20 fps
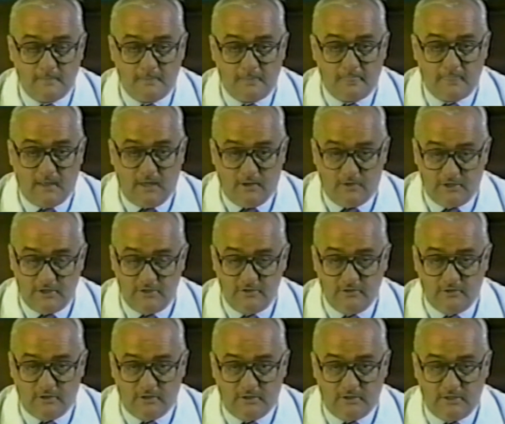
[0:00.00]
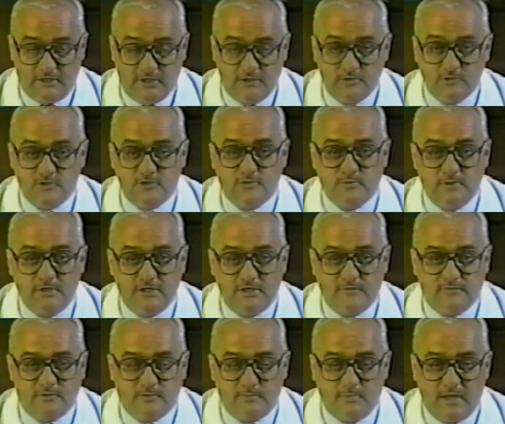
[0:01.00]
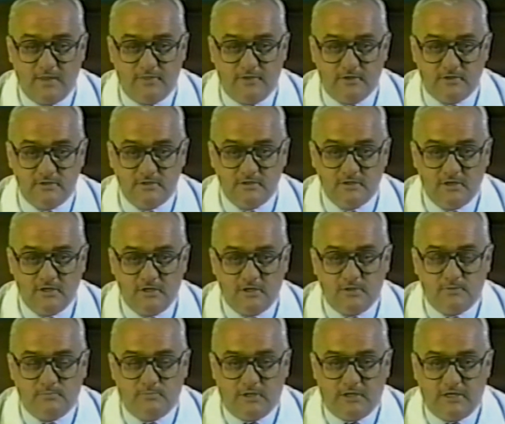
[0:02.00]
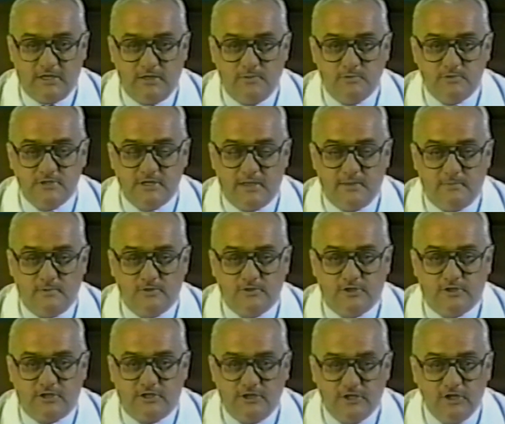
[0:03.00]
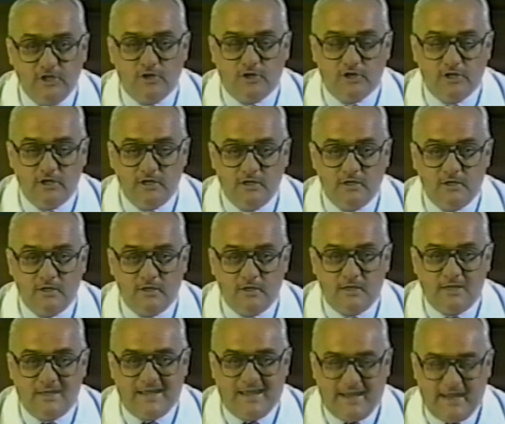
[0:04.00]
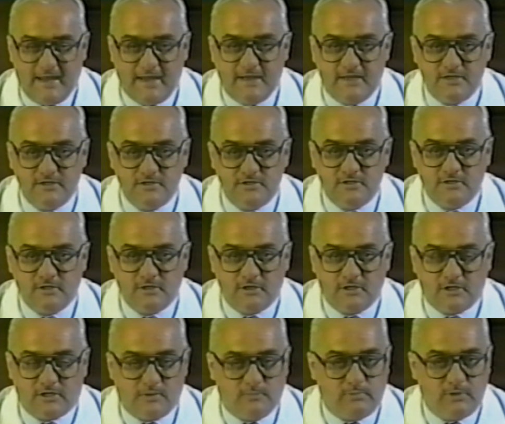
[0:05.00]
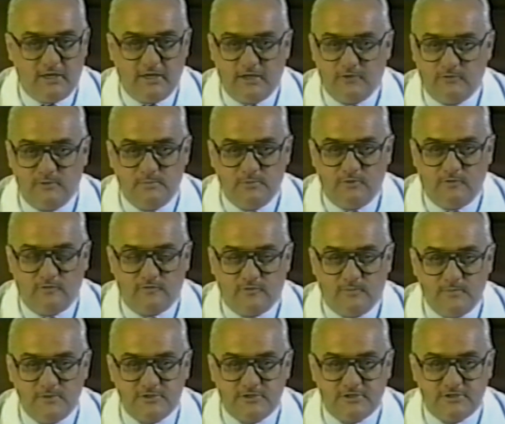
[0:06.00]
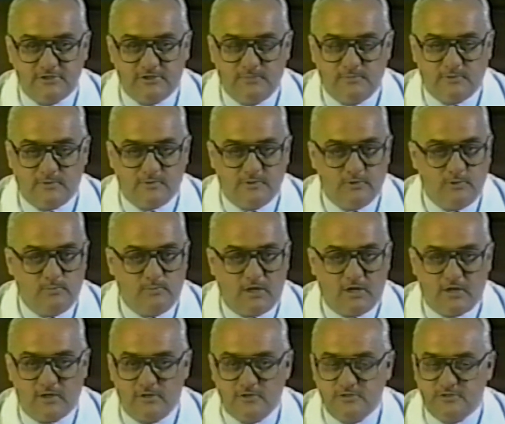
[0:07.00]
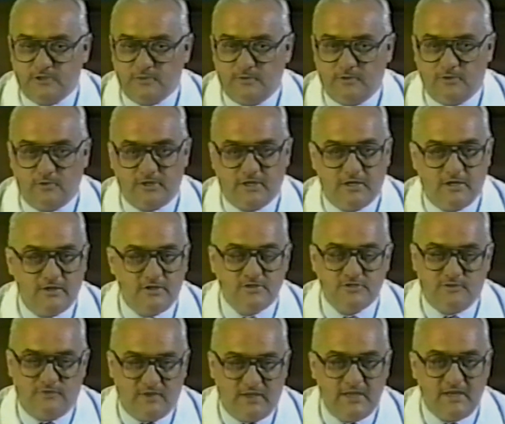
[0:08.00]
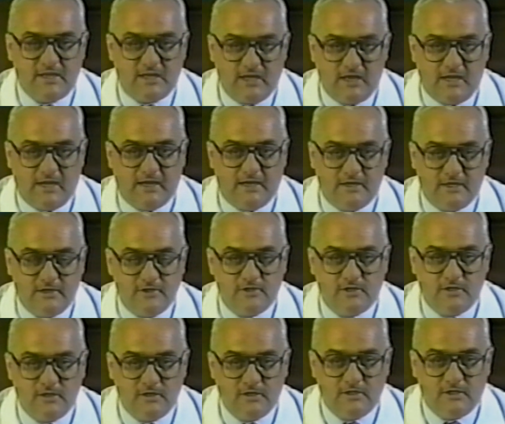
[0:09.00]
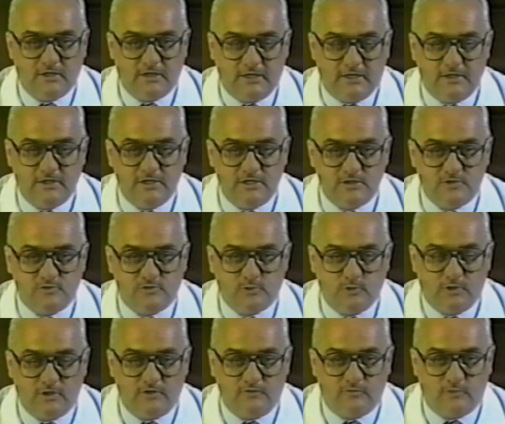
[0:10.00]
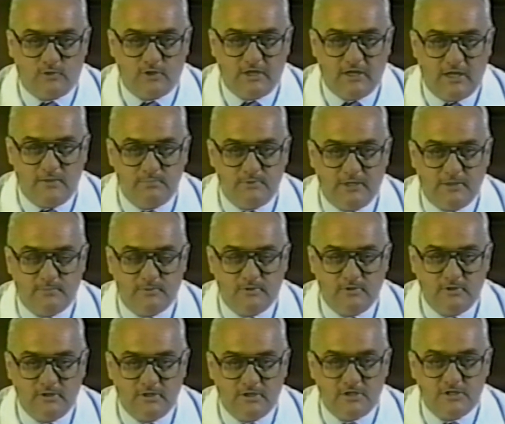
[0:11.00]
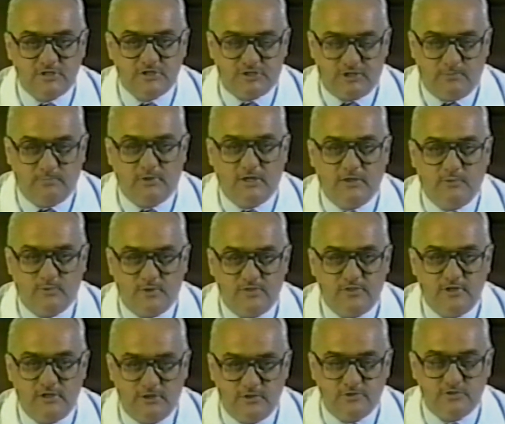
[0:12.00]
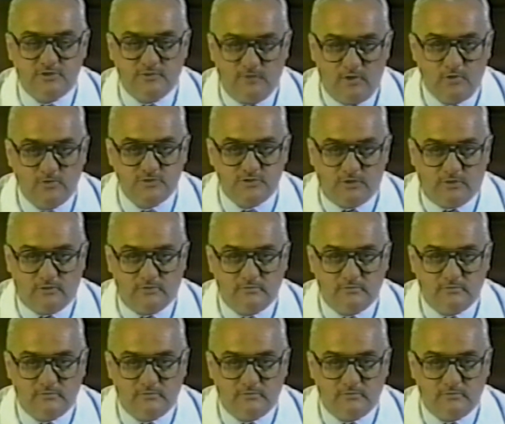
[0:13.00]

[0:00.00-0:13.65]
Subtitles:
How did he do it? He used 3 different methods, but he was able to cure AIDS, completely removed from the system. There were no markers, there were no carriers of any kind in these 248 people, simply with the use of ozone.